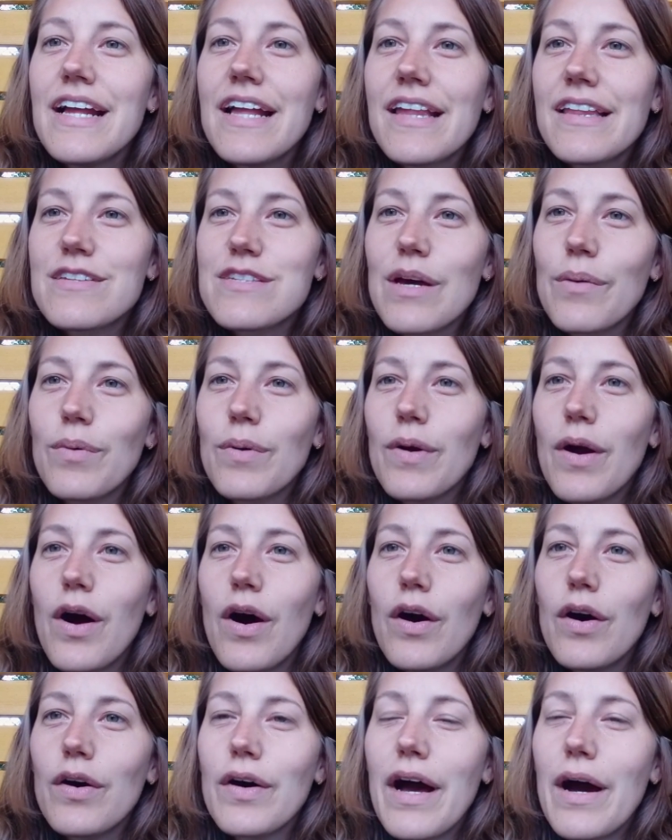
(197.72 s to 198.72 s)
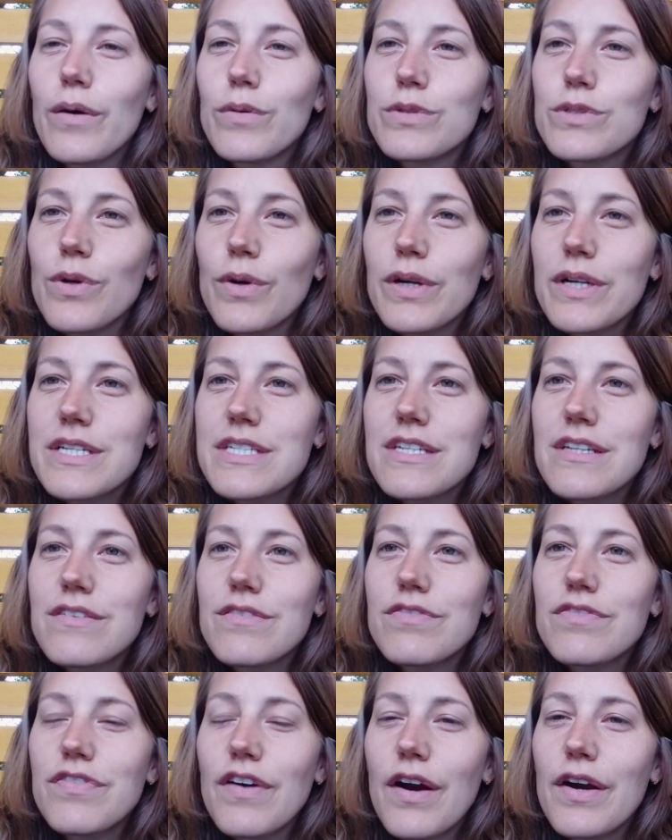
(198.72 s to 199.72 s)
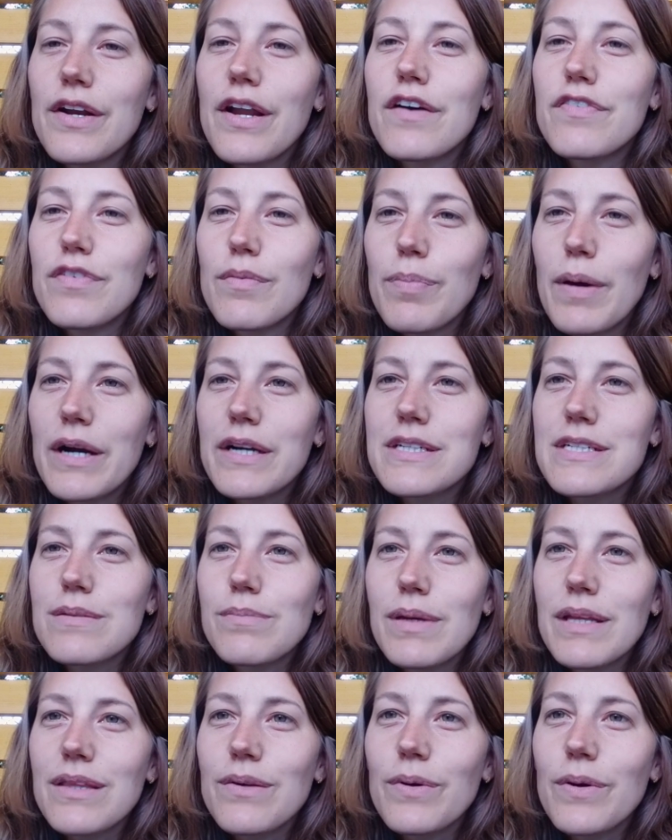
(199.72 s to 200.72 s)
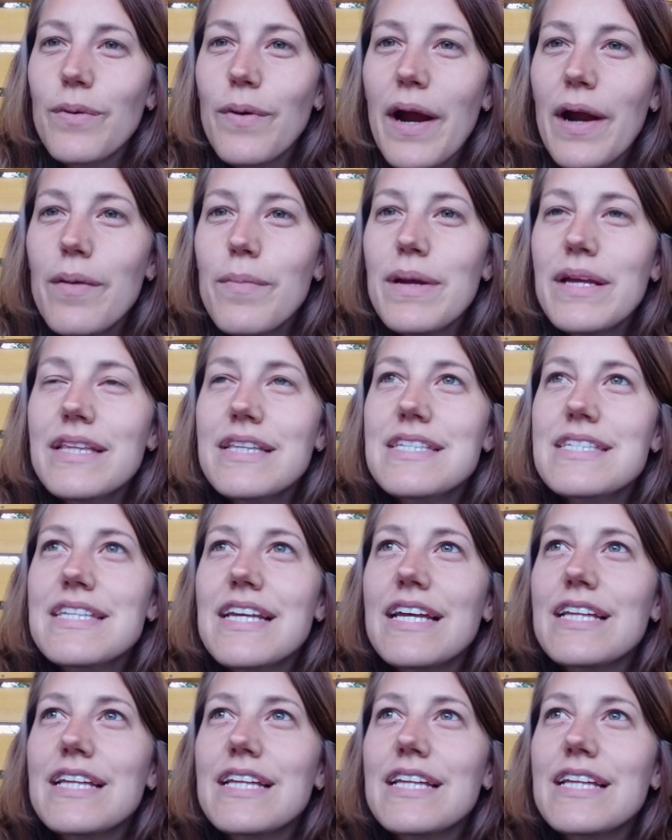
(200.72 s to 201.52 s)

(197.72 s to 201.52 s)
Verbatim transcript: so that we were all outdoors and far enough apart to meet the requirements.